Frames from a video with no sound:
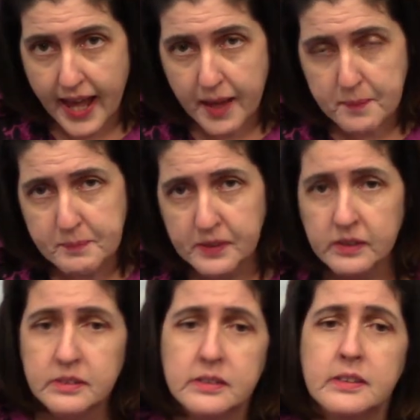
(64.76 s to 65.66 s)
M.
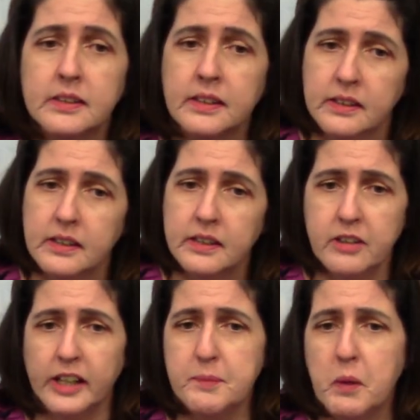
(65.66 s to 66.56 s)

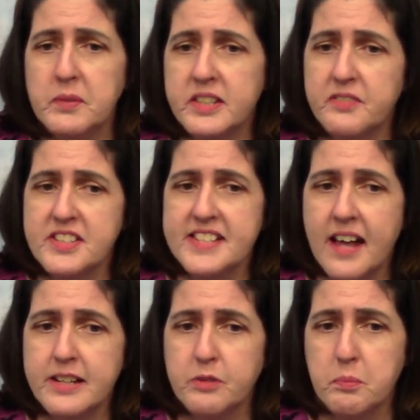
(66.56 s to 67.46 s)
Talk about what the different
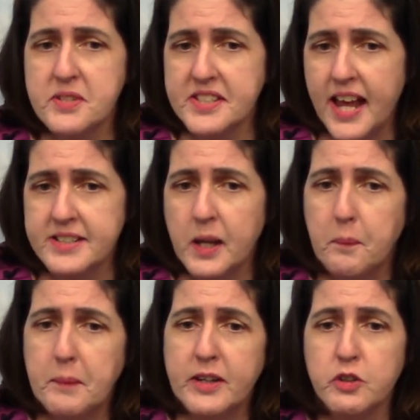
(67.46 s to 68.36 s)
signs represent to
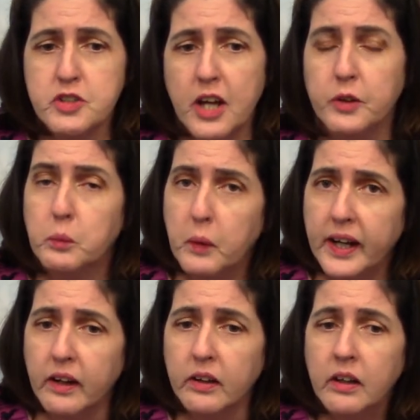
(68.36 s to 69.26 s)
help make your child
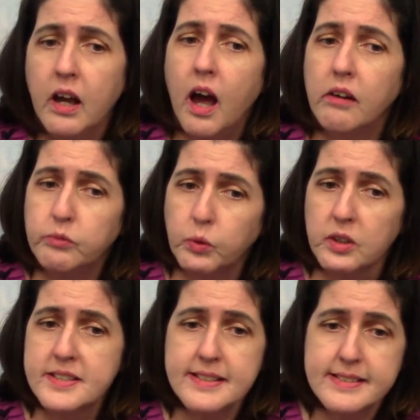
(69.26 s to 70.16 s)
aware of
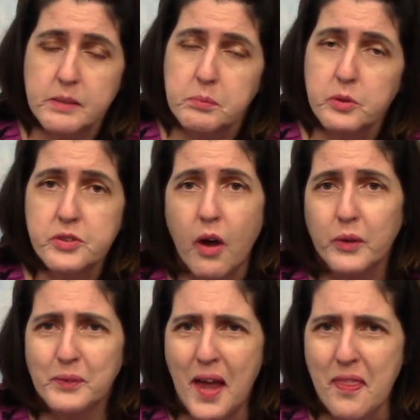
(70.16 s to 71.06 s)
words and symbols all
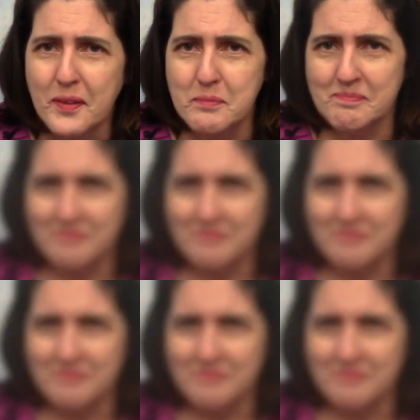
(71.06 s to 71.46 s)
around them.